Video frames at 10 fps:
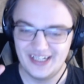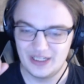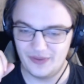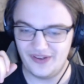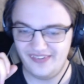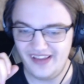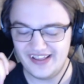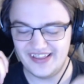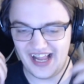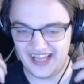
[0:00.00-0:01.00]
We used to
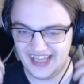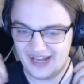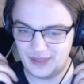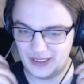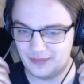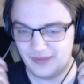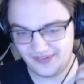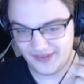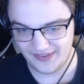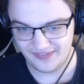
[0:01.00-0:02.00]
not have like the
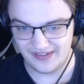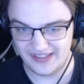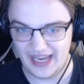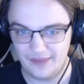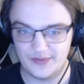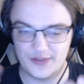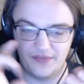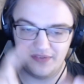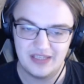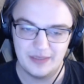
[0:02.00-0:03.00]
best artists in the game, such
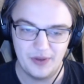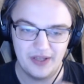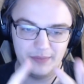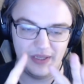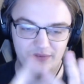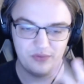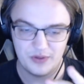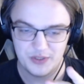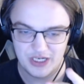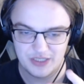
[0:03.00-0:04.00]
as the teapot and Sword
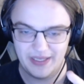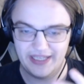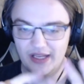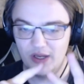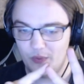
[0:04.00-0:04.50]
of Judgment.